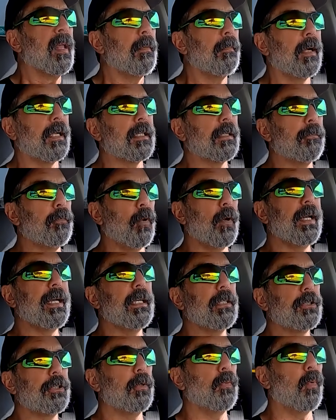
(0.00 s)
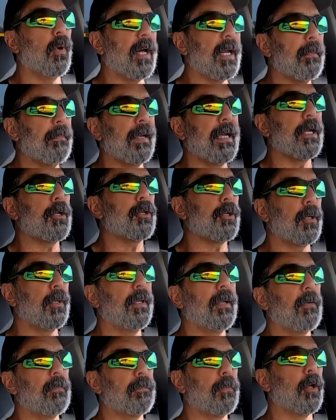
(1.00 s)
But the point is, you want to make sure
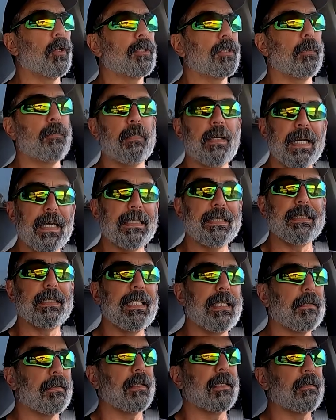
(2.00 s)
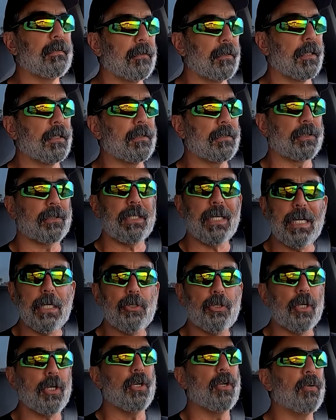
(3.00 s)
that the person that's
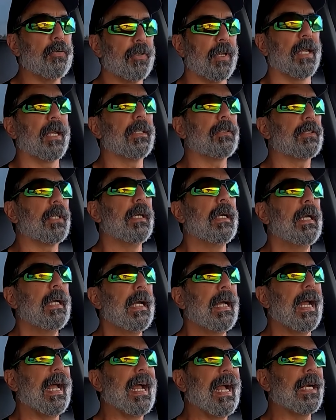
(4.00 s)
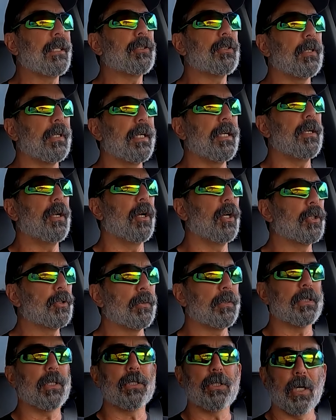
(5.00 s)
teaching you things actually knows
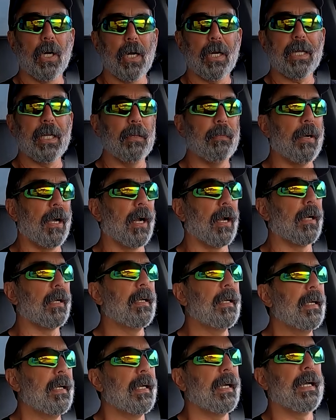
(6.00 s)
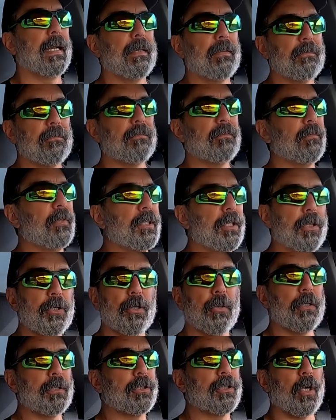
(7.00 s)
what they're talking about. And when you're
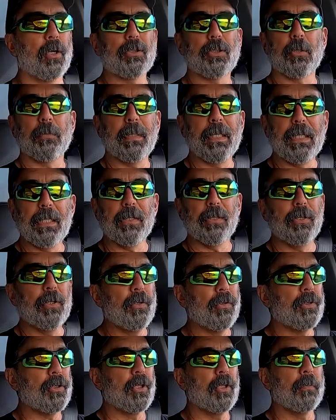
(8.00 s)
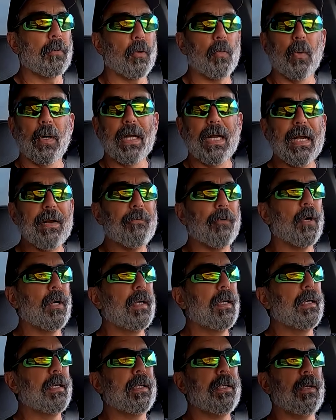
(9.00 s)
doing social media or YouTube or whatever,
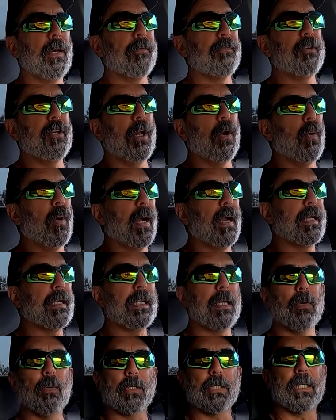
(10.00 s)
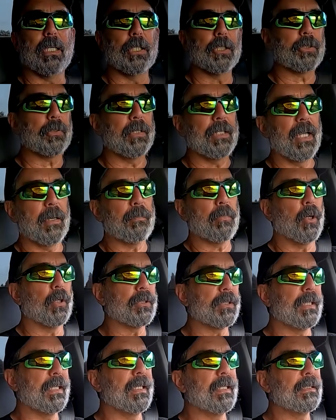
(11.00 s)
you have no idea what the history of that
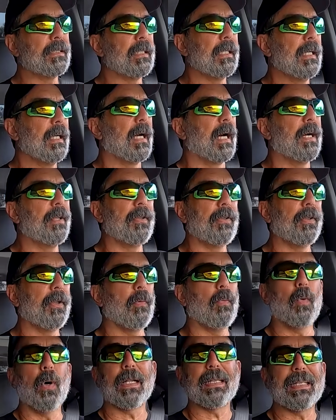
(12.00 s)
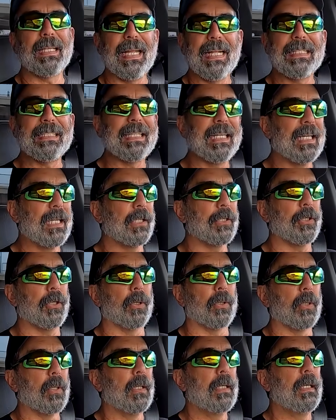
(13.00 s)
person is other than what they tell
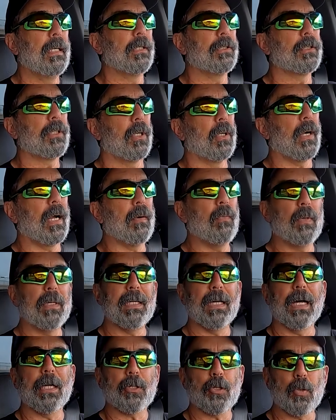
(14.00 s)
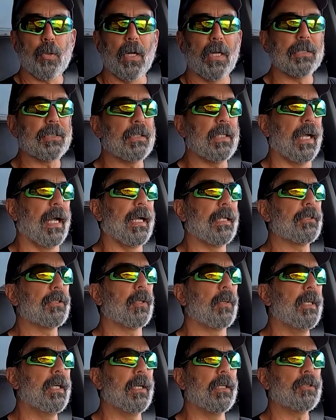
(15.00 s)
you. So I would not trust that.
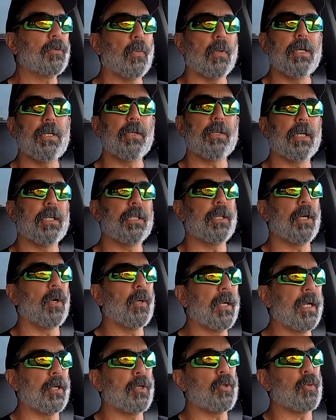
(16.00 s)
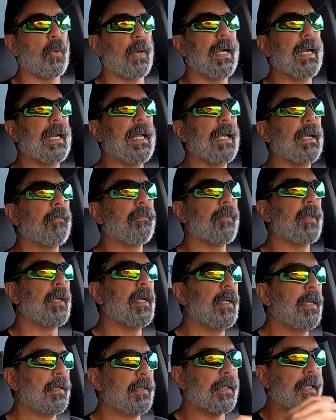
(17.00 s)
So here's where you can go get training
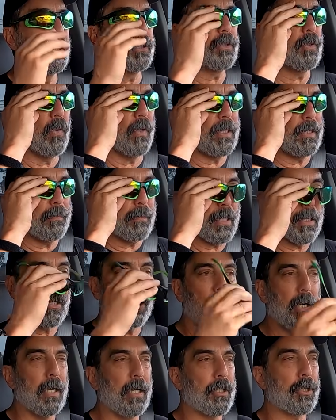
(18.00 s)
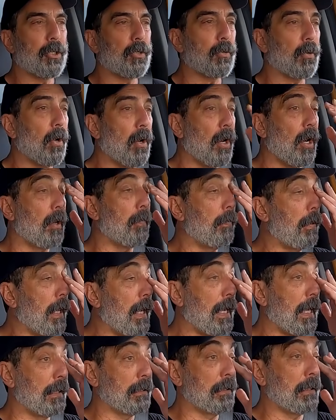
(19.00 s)
that is going to be good, strong,
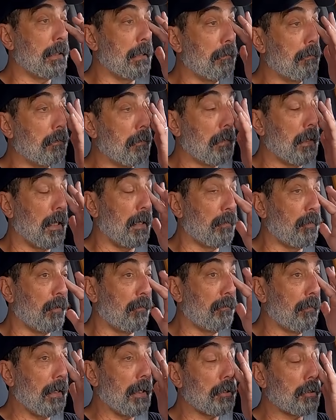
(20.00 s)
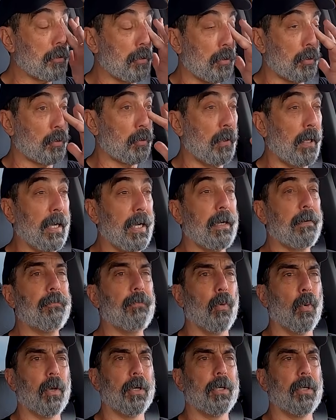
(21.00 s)
positive, professional training
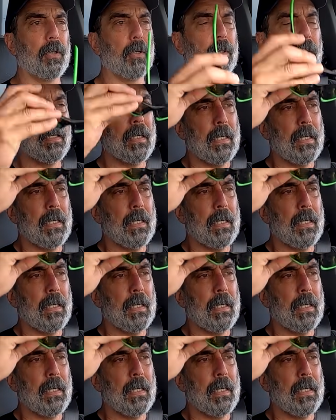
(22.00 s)
for you.